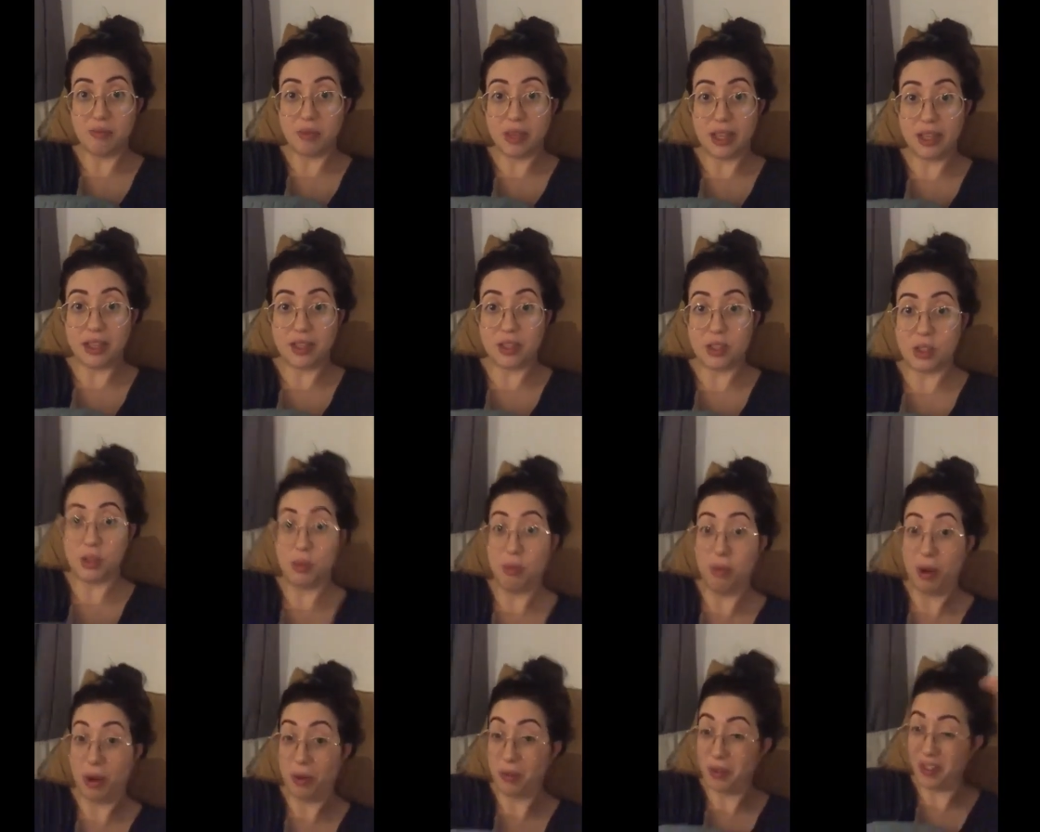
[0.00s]
it's
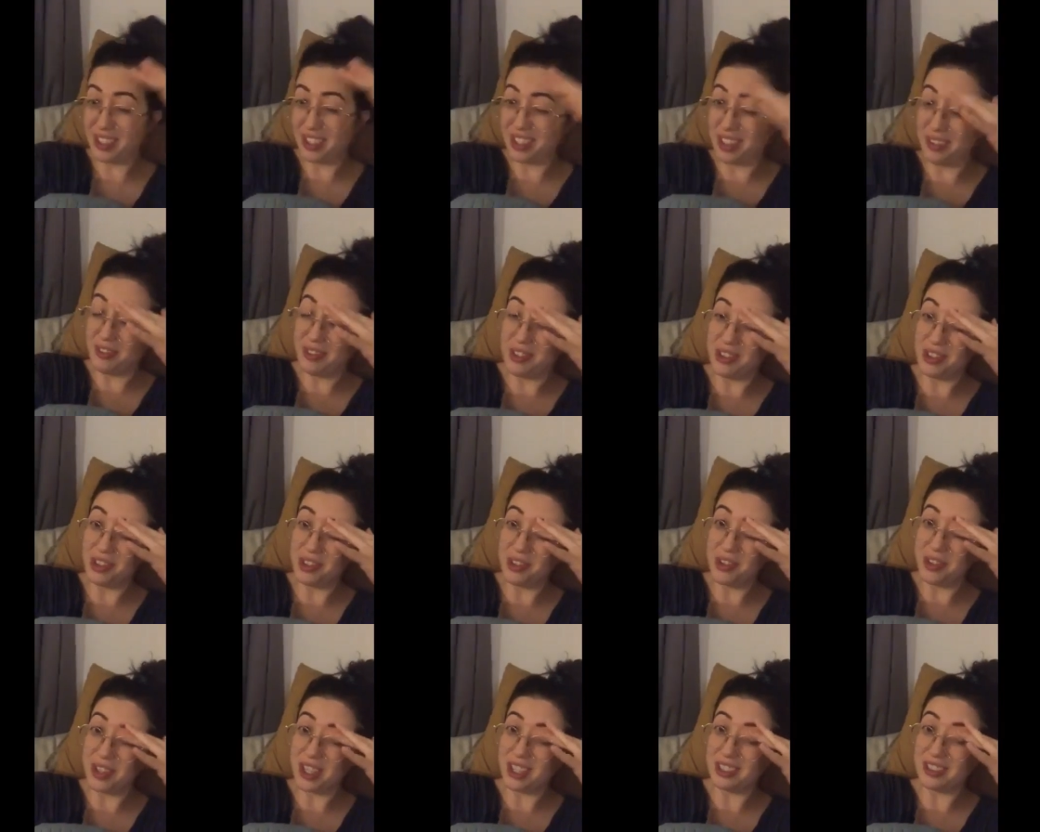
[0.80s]
what was given
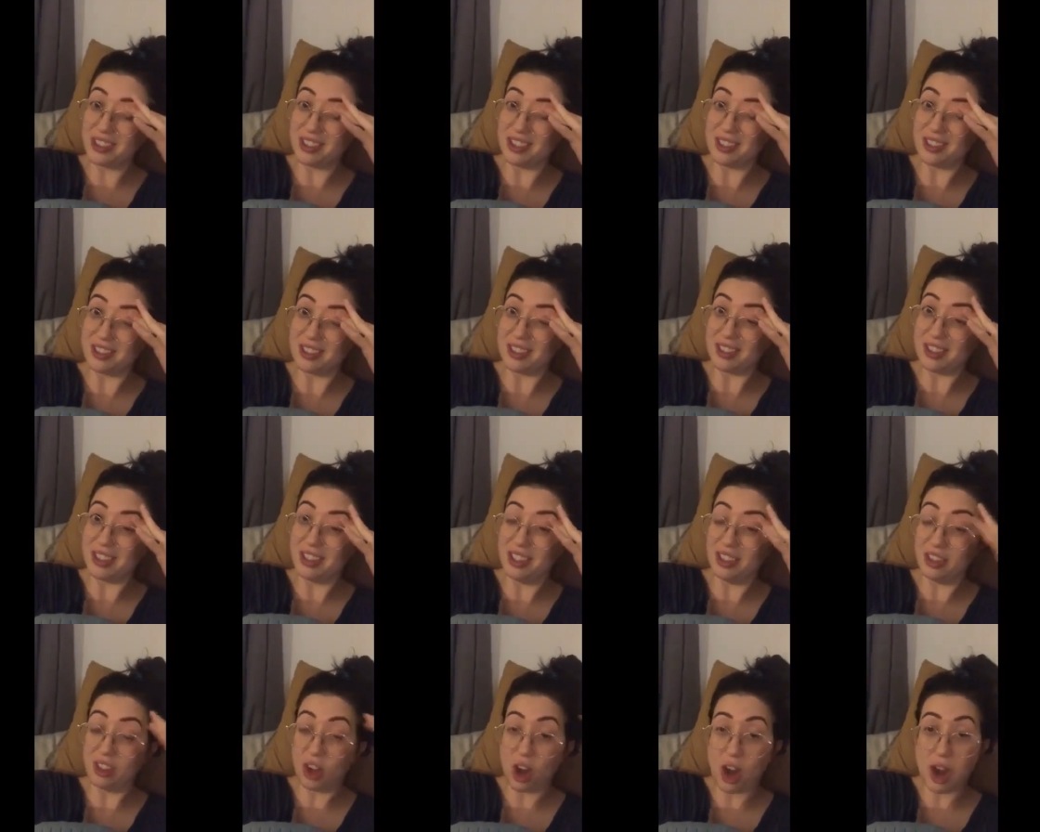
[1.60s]
to us
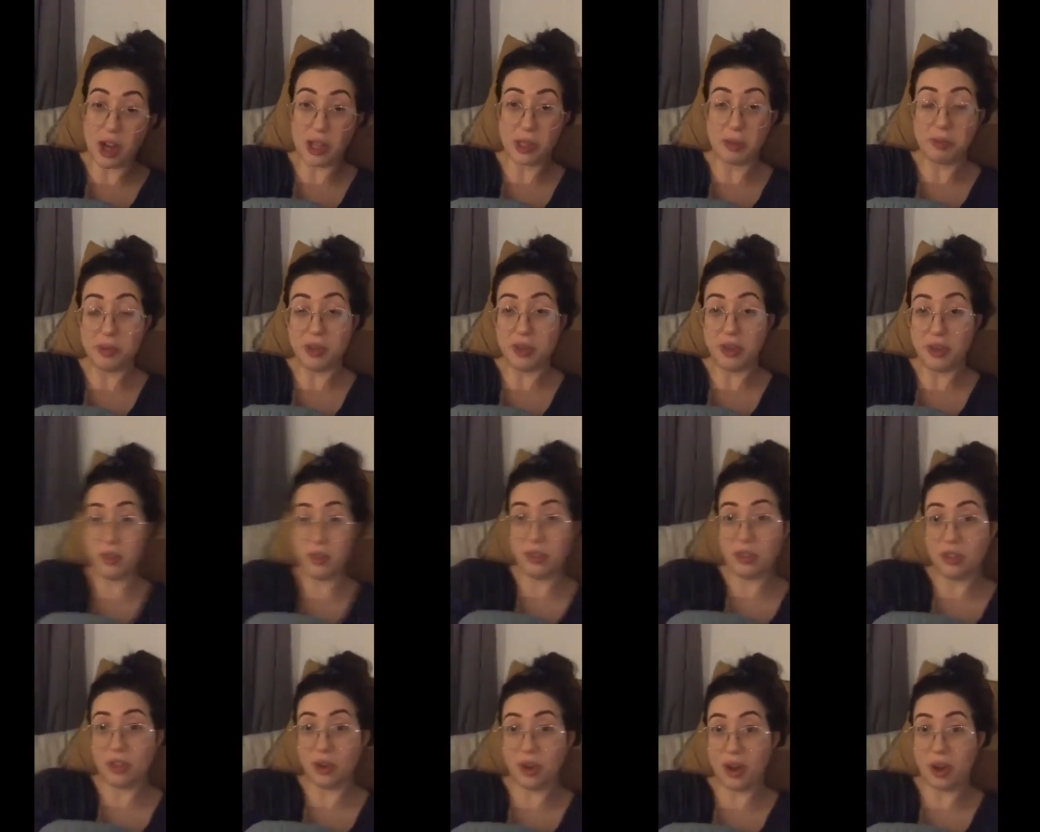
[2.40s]
in the hospital,
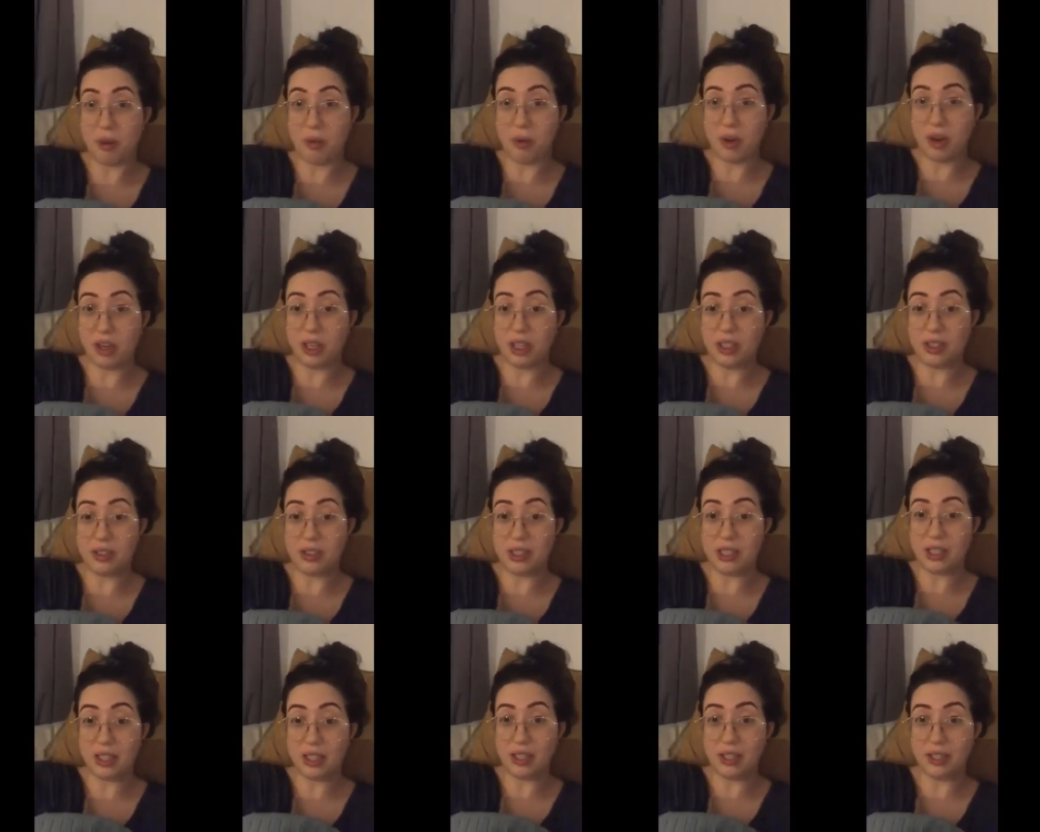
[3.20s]
so I
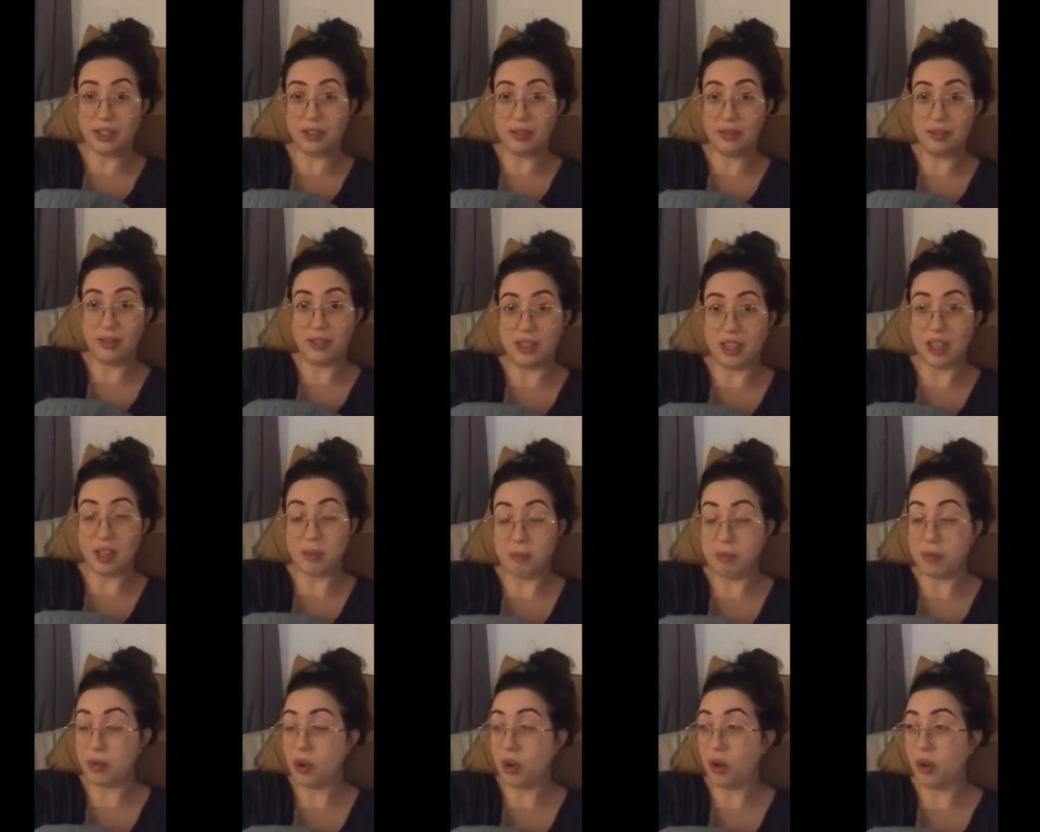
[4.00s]
wanted to
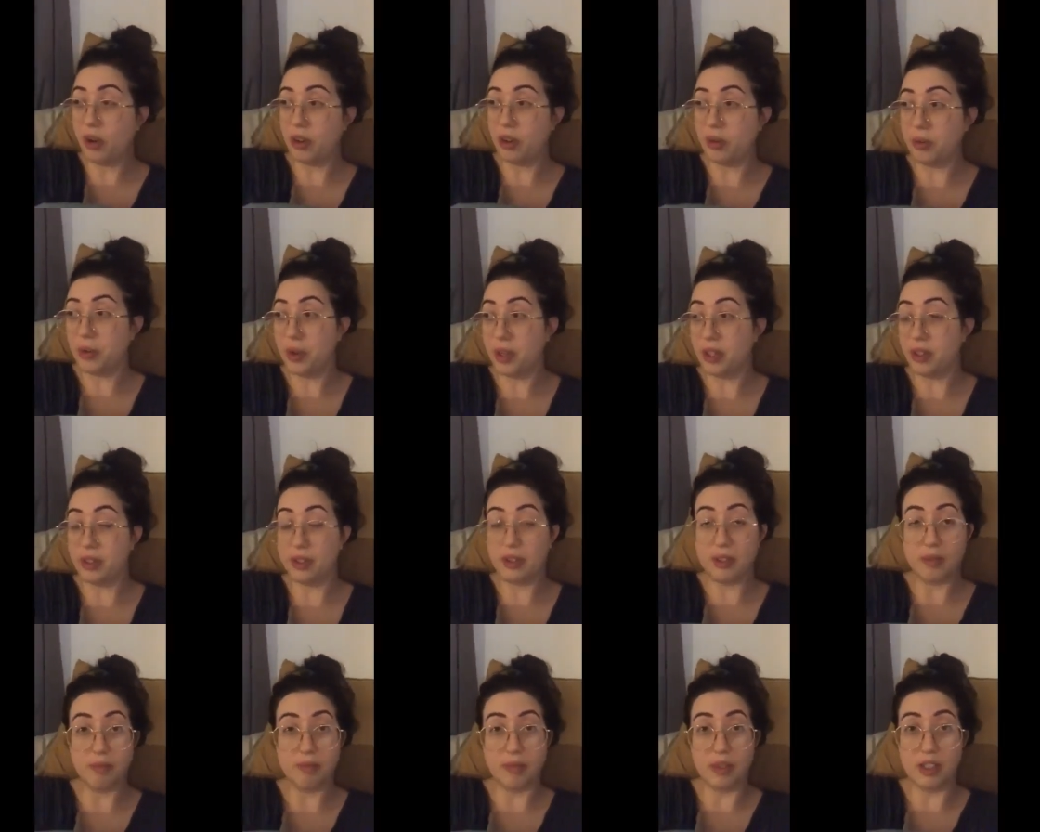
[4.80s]
keep going with
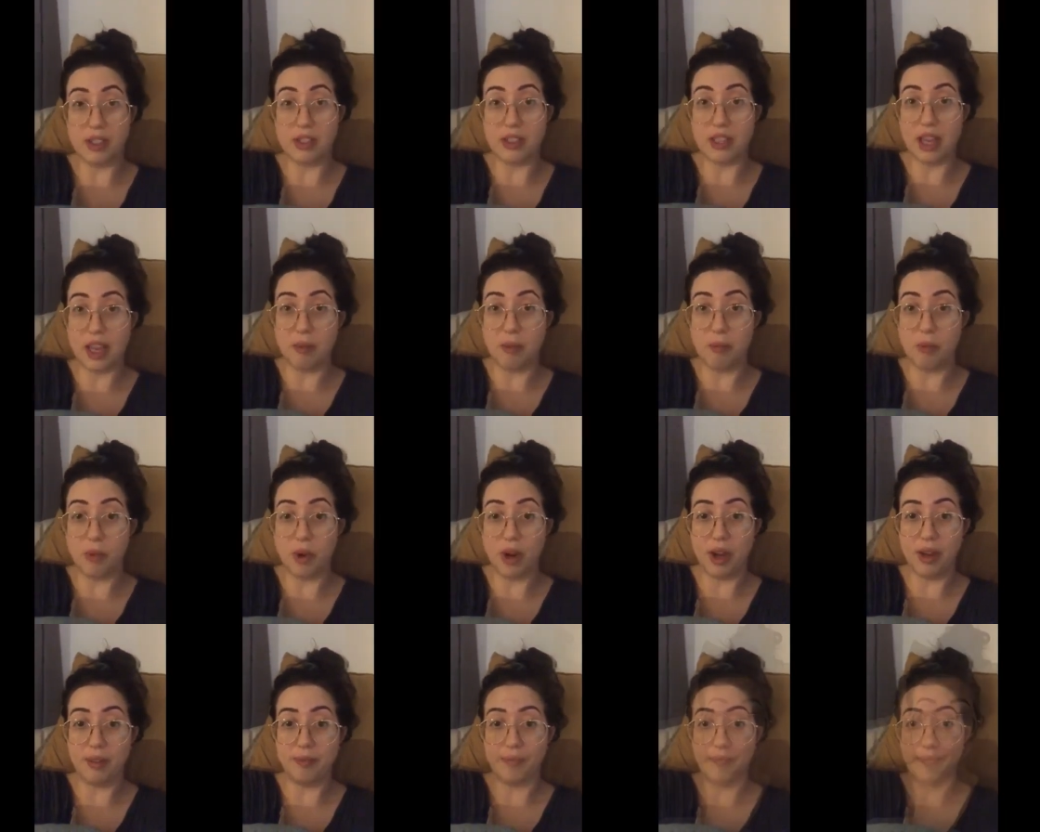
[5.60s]
the same
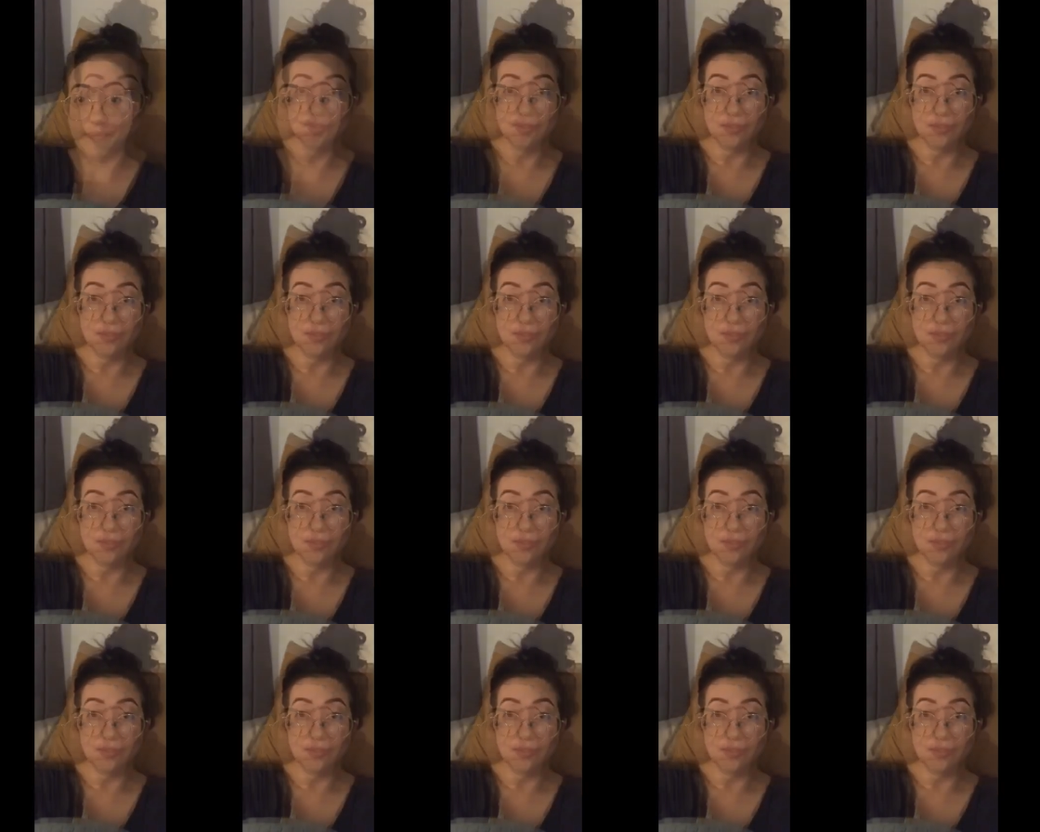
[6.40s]
one.